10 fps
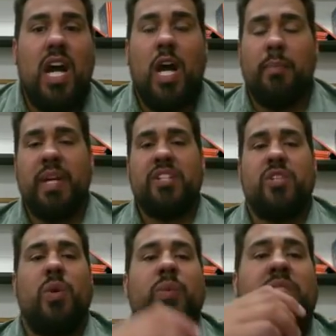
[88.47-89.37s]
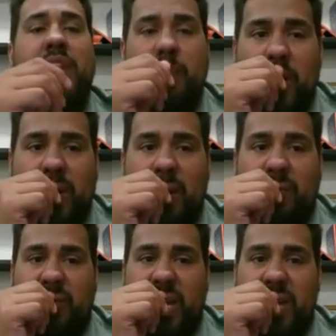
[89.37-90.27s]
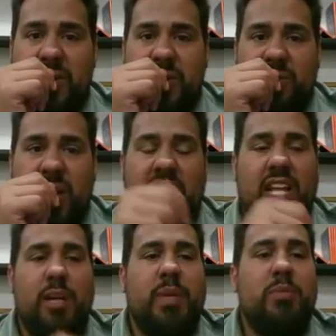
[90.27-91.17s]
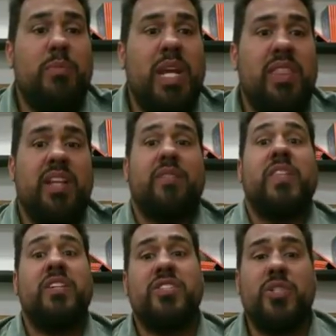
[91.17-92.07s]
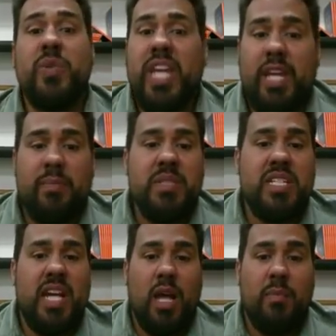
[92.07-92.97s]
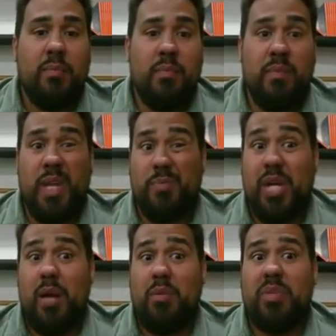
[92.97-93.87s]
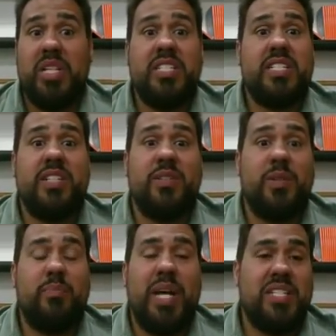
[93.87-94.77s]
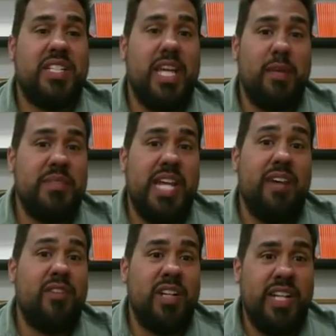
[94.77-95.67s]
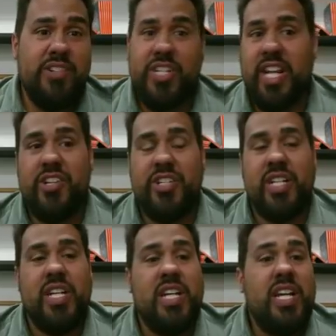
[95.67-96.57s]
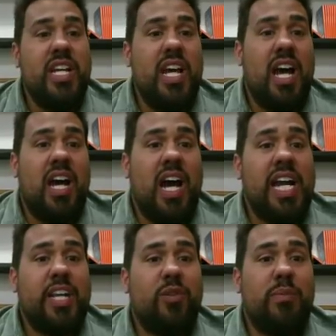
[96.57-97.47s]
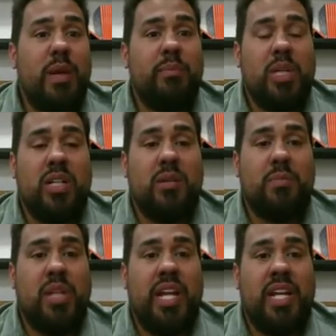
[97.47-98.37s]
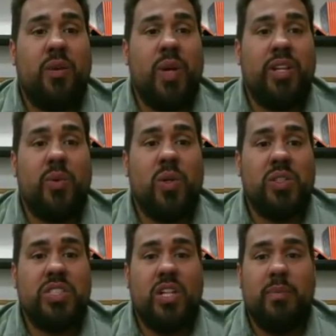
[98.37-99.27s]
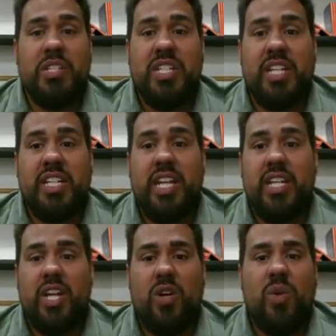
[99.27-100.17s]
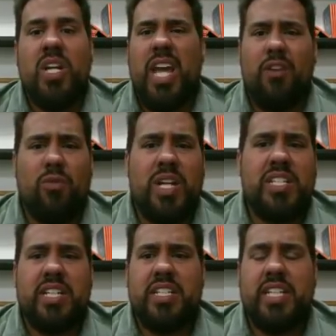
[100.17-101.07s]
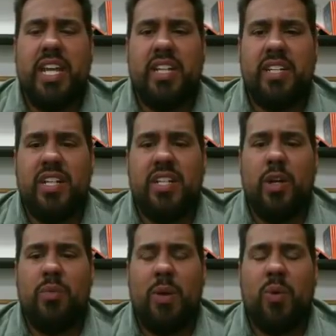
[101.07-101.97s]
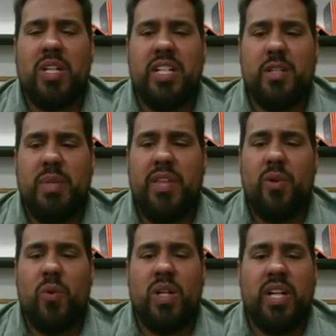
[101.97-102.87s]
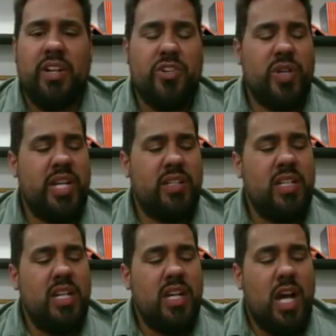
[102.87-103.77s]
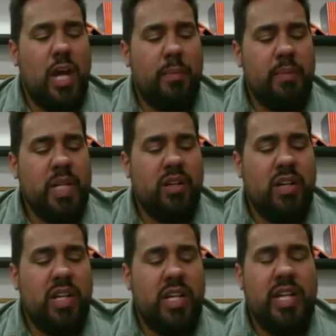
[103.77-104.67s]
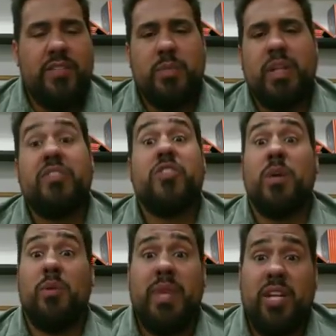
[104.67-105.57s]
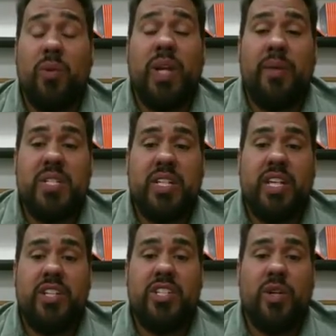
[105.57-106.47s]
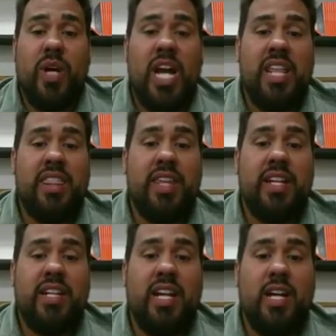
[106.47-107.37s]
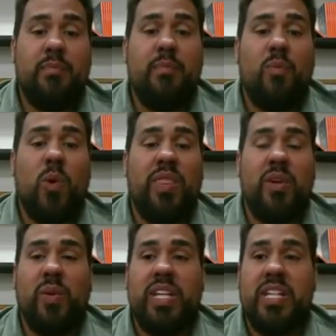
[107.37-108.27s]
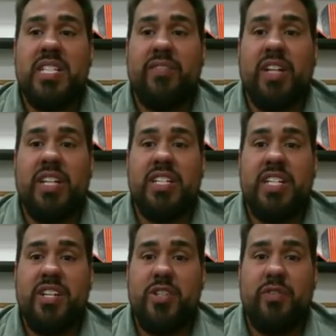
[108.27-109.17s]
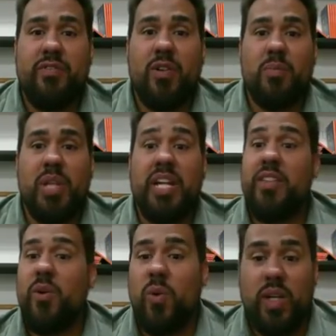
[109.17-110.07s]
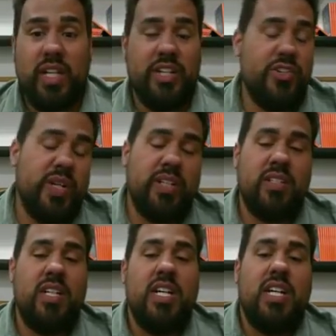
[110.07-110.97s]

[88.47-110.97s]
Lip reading: And so when we think about gamification, right, a lot of people may think of these two games. They're probably still the best games ever in education. I can remember playing Where in the World is Carmen Sandiego and racing to get my work done to play the Oregon Trail. And I was a bit of a troublemaker when I was a kid, so I think I'm one of the only kids to ever get detention for playing the Oregon Trail.